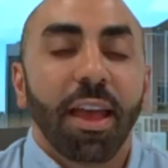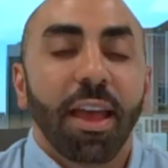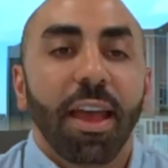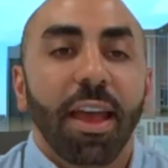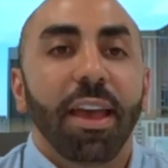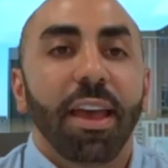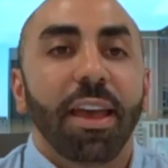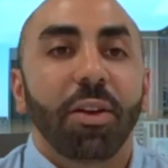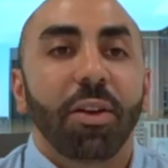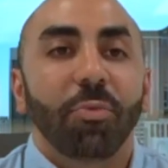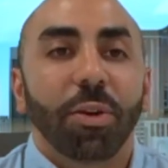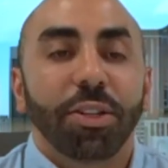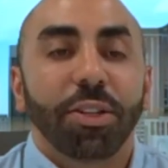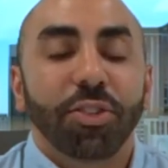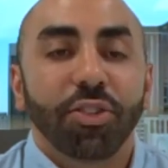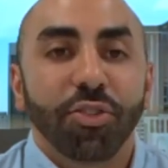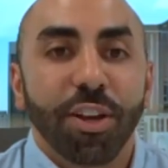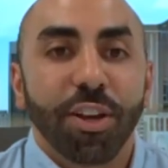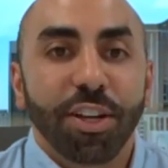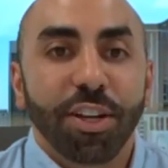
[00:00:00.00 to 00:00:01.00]
And what's
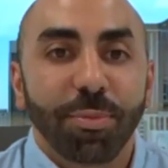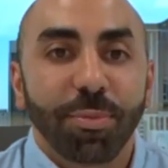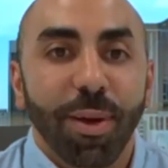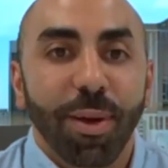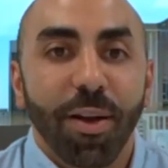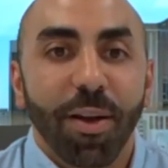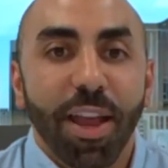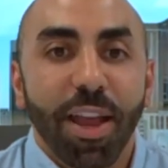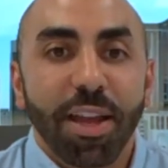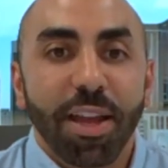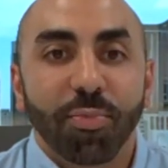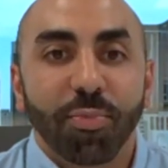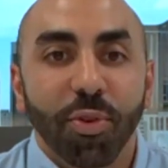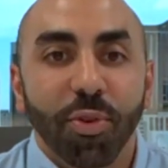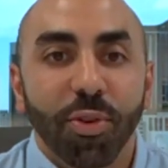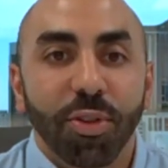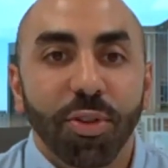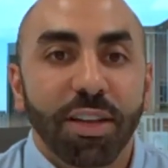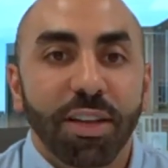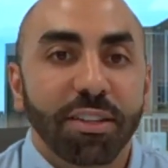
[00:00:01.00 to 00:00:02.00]
strange about
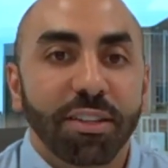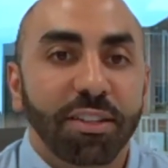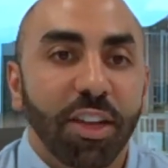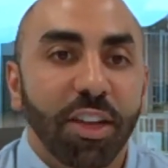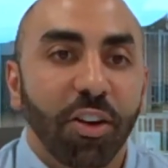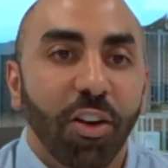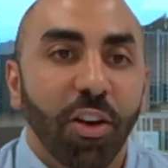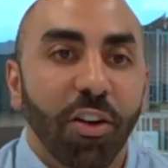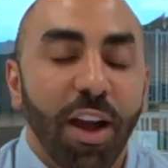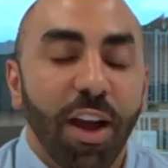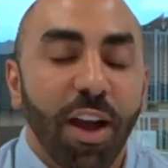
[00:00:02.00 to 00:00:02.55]
April is there are